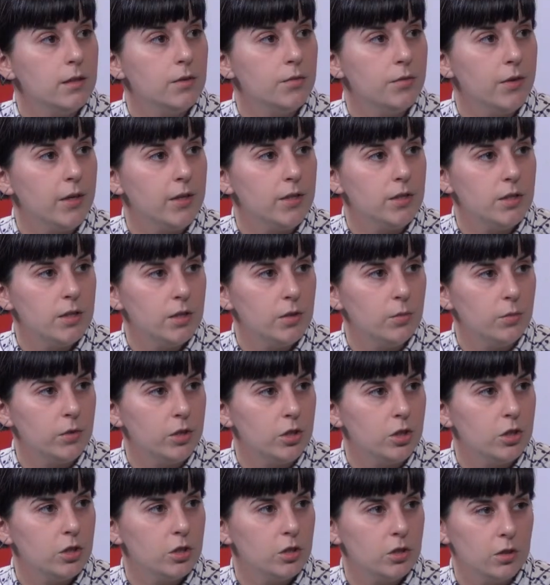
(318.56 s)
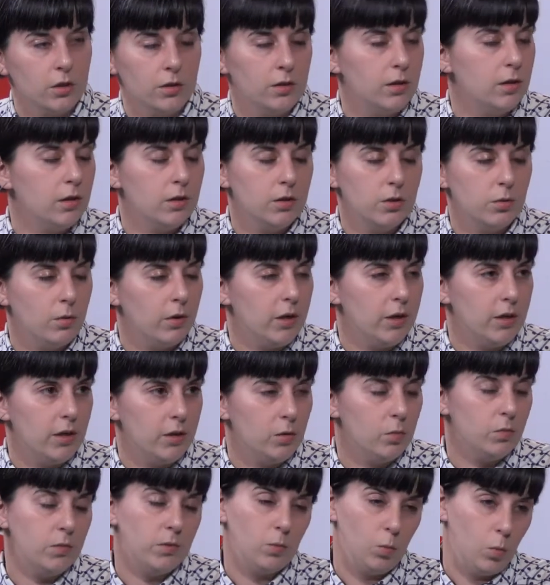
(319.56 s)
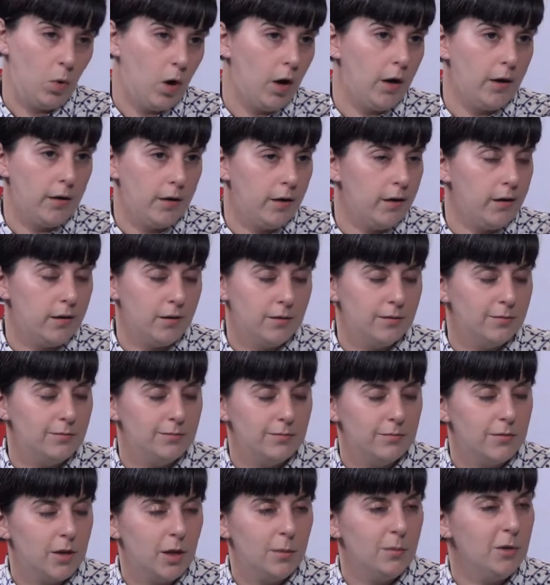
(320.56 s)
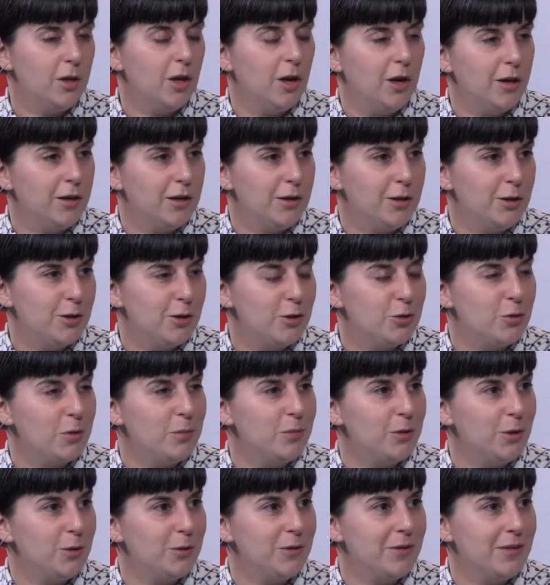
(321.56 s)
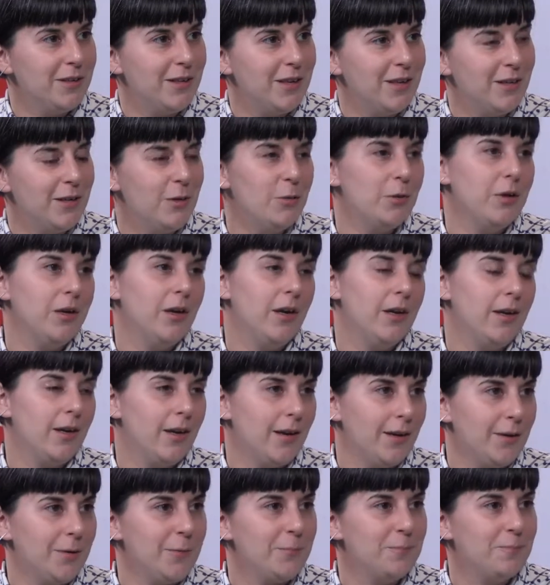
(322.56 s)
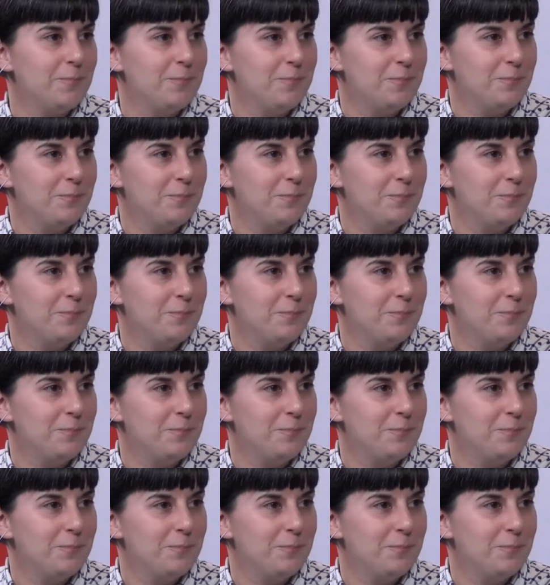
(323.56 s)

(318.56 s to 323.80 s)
an event, which I think is great, and why I come along and contribute in any way I can.